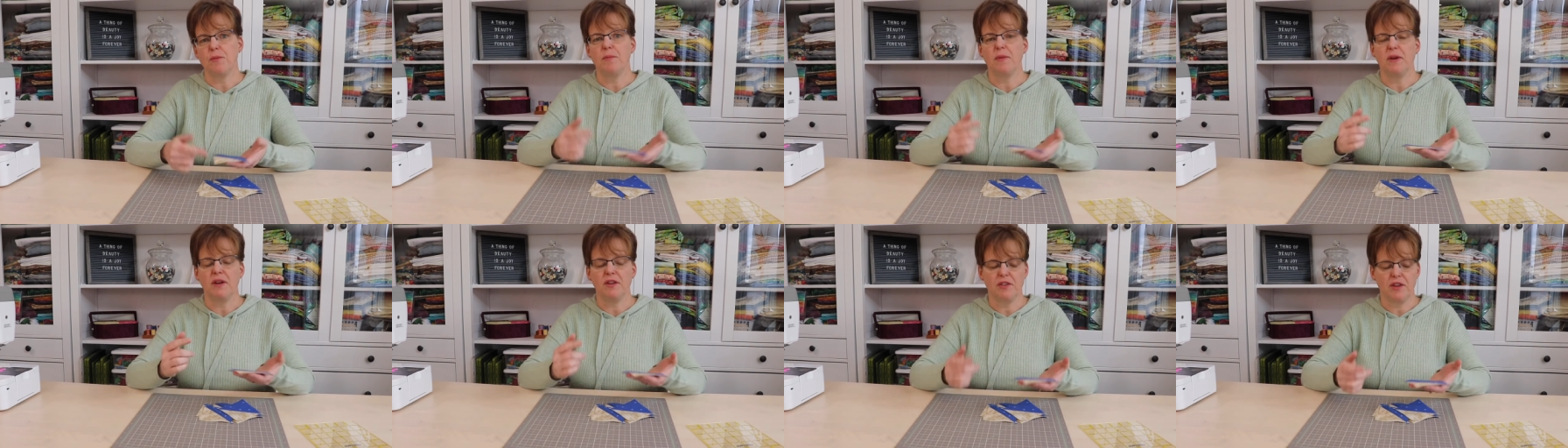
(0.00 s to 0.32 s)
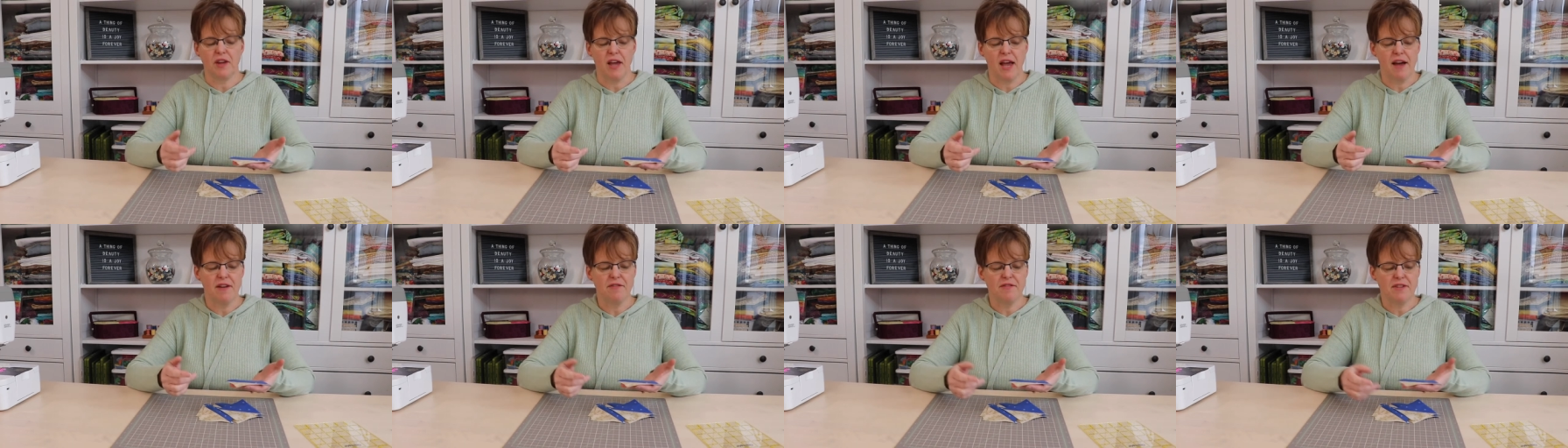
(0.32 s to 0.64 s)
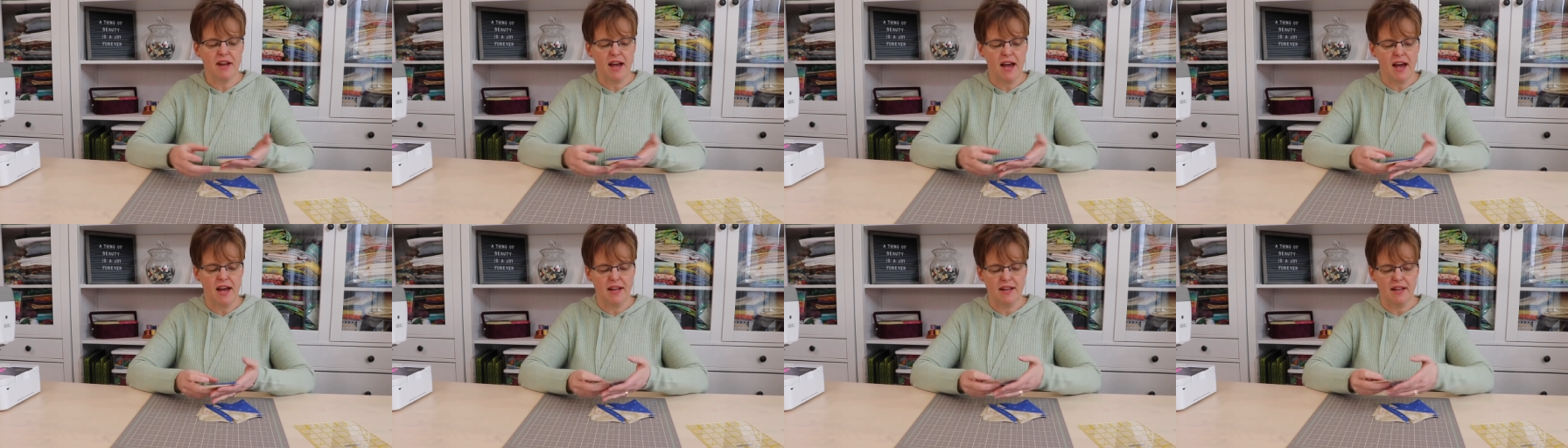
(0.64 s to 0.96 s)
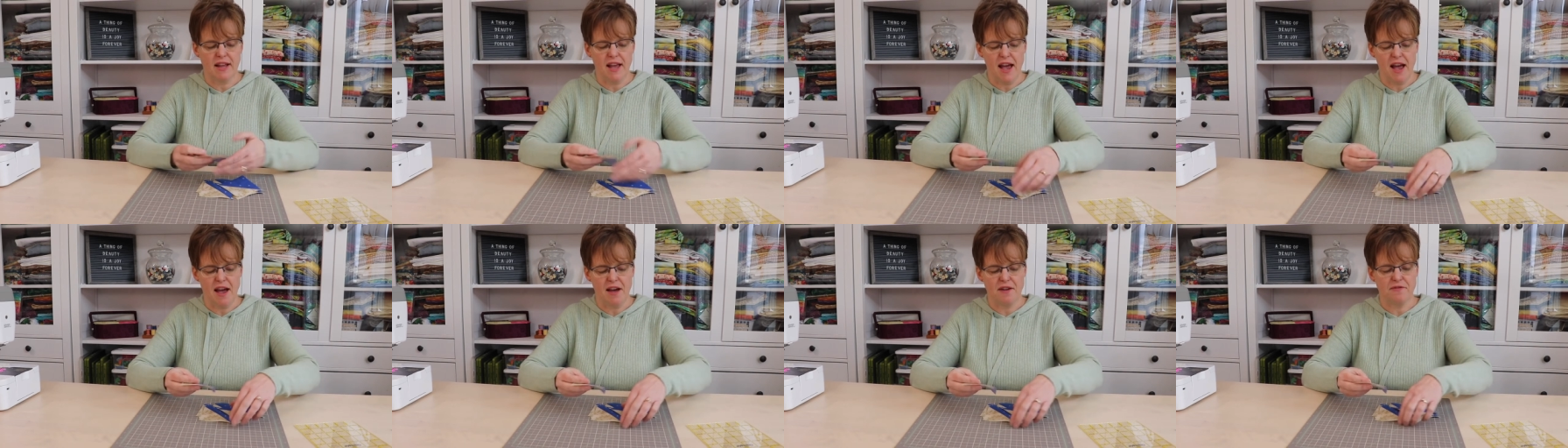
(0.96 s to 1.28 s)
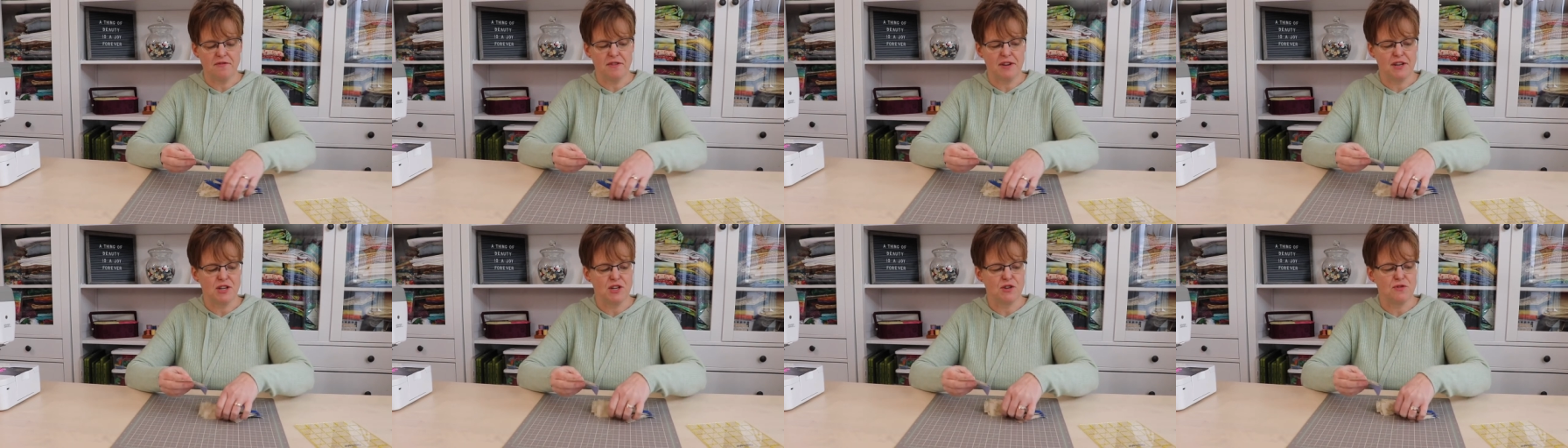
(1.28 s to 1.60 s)
because I have to add the
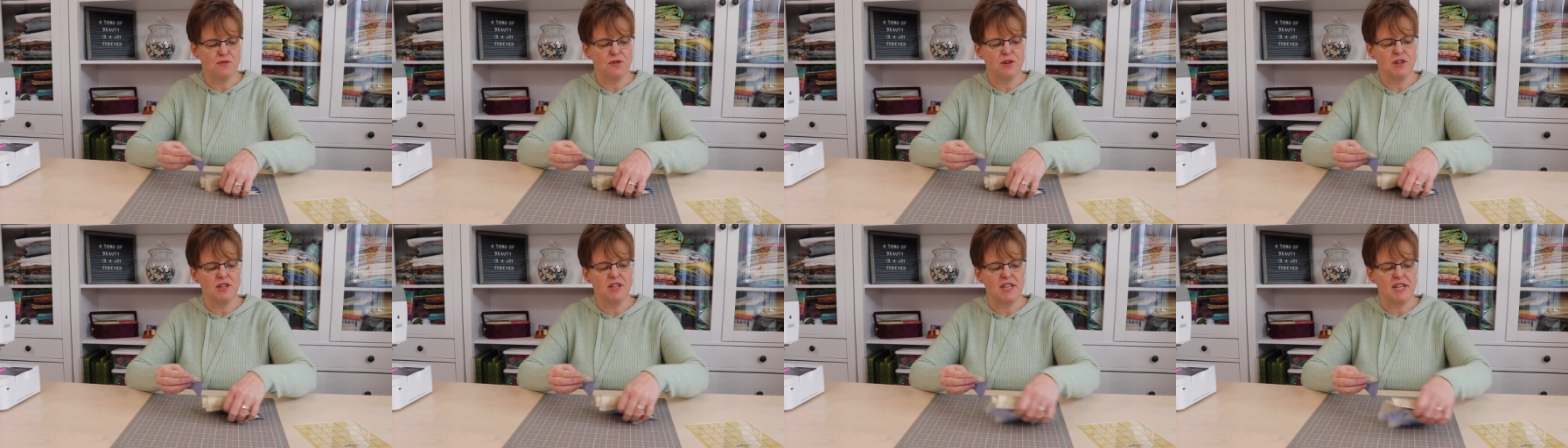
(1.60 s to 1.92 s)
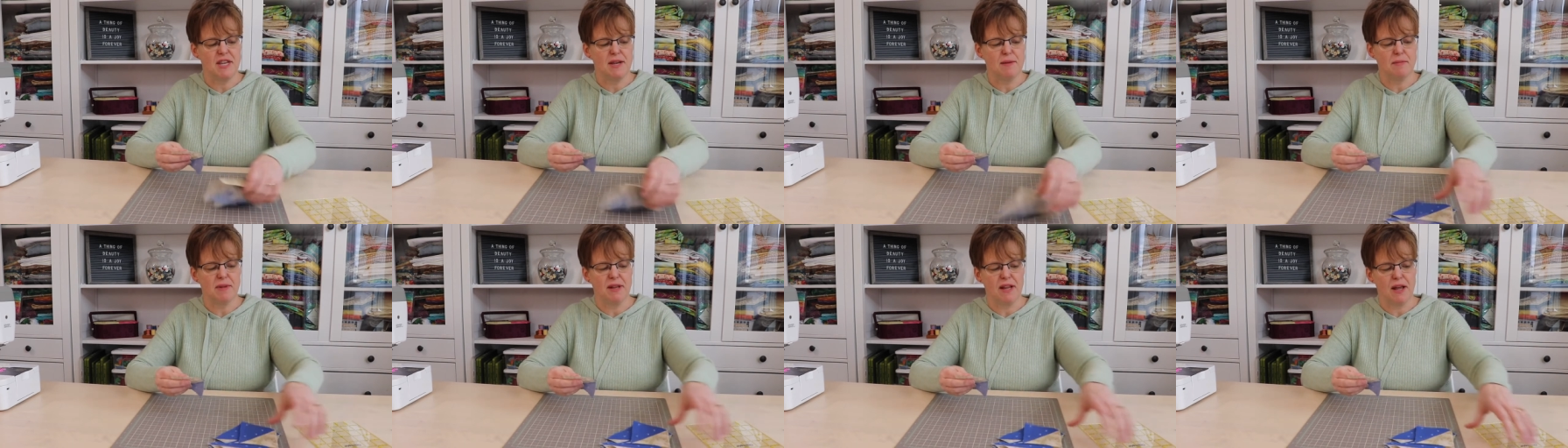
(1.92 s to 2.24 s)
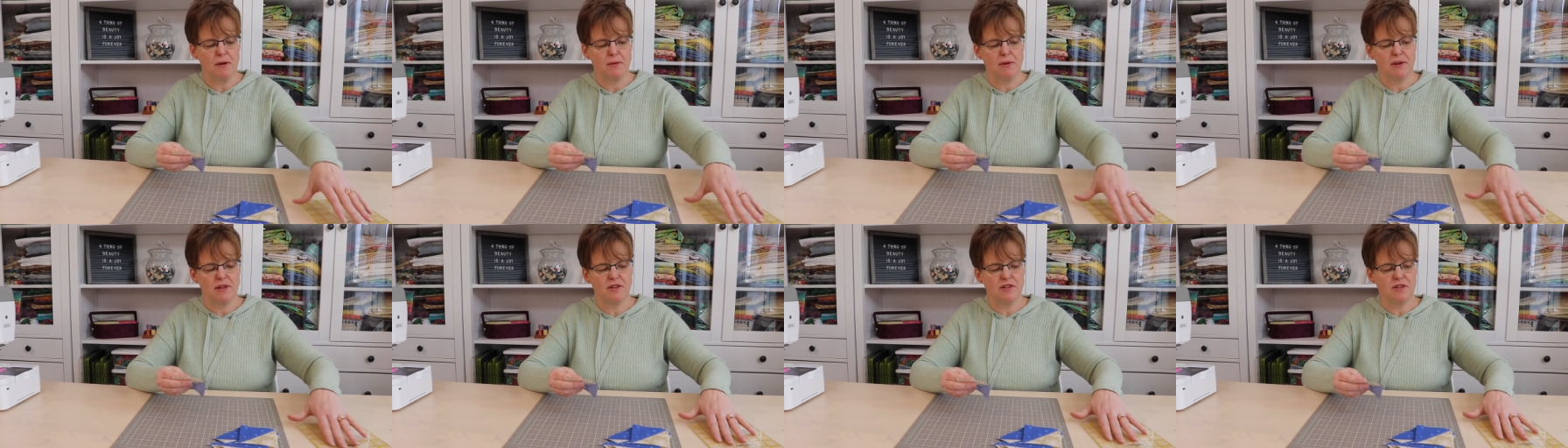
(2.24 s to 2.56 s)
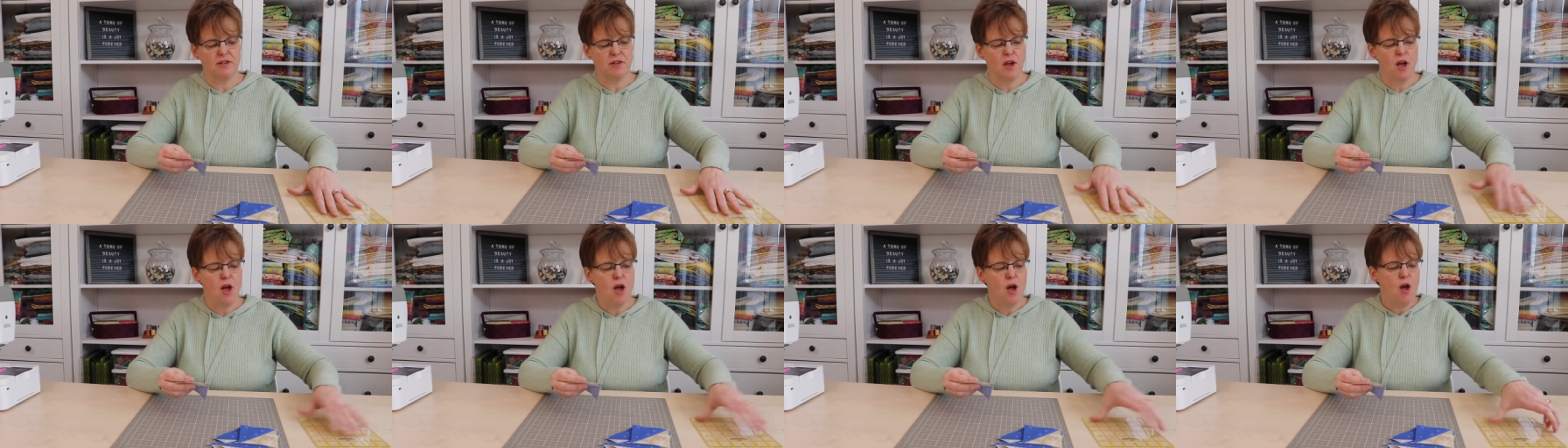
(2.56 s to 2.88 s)
half inch for seam allowance.